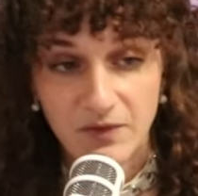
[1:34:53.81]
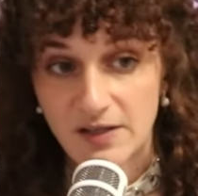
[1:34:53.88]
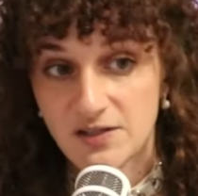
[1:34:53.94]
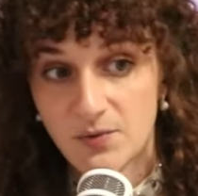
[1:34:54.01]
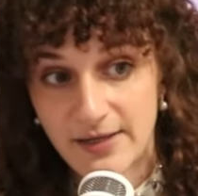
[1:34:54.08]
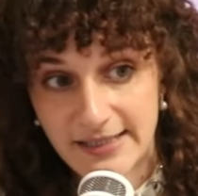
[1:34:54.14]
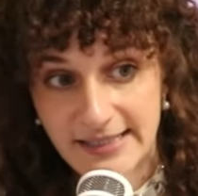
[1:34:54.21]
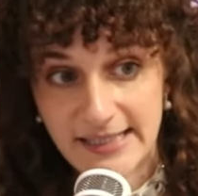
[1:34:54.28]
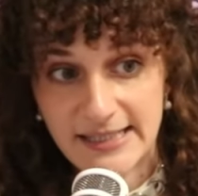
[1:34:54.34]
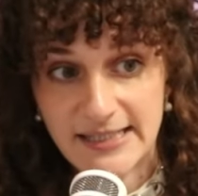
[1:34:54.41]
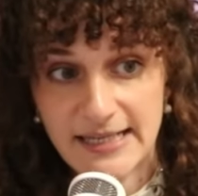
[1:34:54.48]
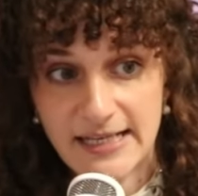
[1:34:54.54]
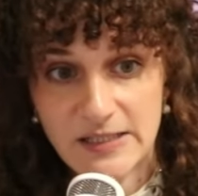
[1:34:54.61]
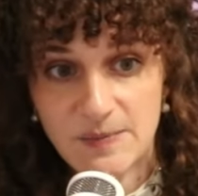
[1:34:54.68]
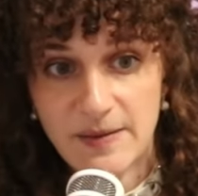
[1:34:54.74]
So
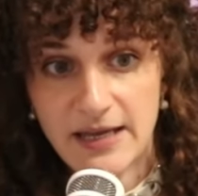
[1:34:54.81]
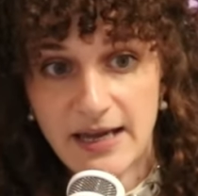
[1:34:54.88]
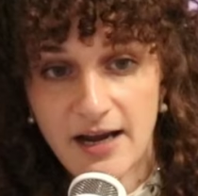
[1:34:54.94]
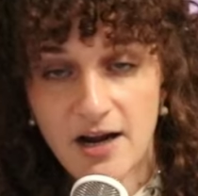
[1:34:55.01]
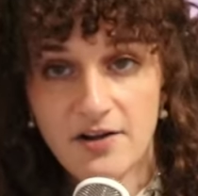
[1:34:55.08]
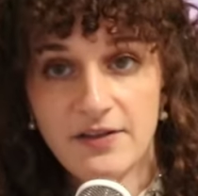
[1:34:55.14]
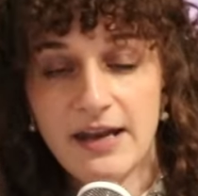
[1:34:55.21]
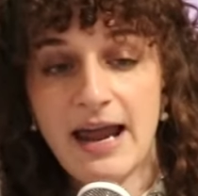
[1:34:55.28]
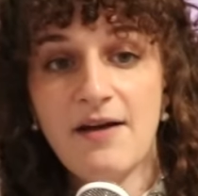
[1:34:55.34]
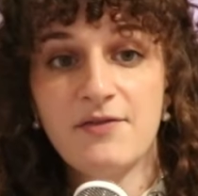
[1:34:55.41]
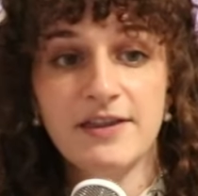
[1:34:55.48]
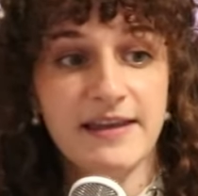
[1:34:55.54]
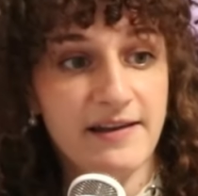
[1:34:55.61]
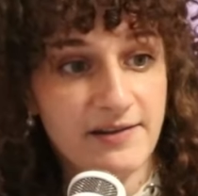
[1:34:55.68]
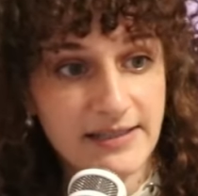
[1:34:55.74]
existing is Pierre, and then
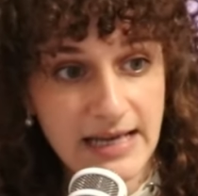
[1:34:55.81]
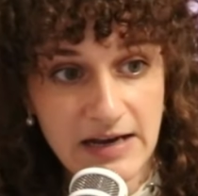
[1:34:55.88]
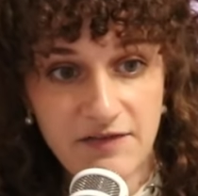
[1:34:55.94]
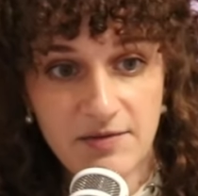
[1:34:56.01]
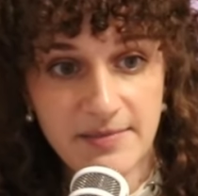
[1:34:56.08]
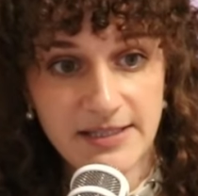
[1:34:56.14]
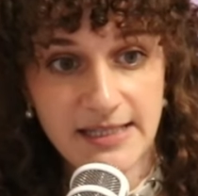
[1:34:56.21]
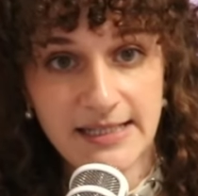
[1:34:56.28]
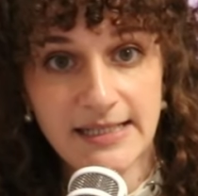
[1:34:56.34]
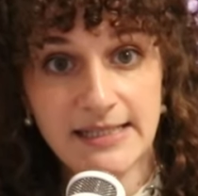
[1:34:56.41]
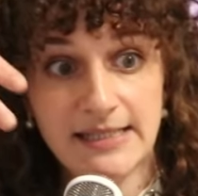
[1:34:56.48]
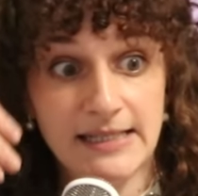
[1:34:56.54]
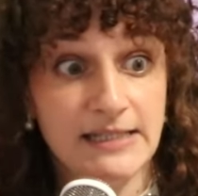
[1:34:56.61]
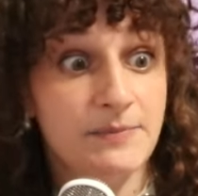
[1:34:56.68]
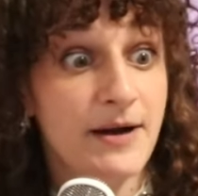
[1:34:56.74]
everything outside of him is
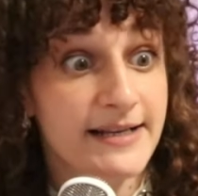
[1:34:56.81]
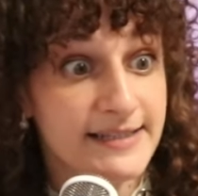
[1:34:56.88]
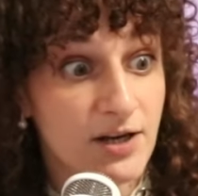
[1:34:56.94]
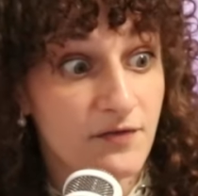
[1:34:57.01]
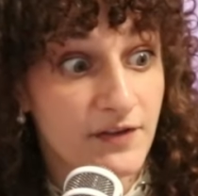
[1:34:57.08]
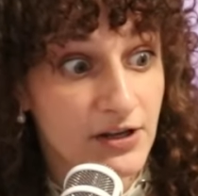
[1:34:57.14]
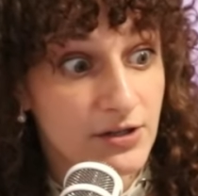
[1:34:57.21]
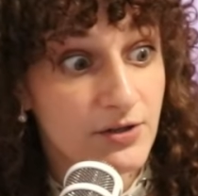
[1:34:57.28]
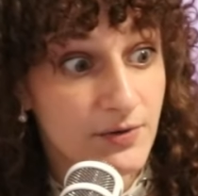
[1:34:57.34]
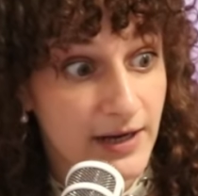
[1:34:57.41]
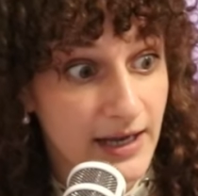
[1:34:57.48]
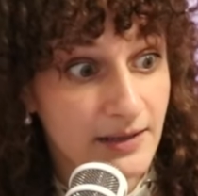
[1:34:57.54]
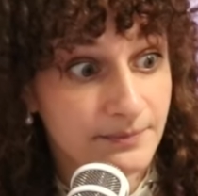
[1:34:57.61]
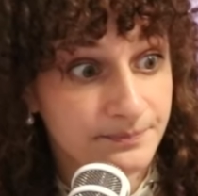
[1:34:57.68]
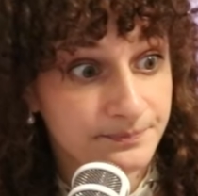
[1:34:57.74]
existence, myself
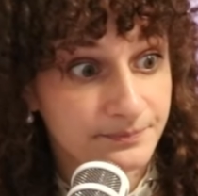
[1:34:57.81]
included.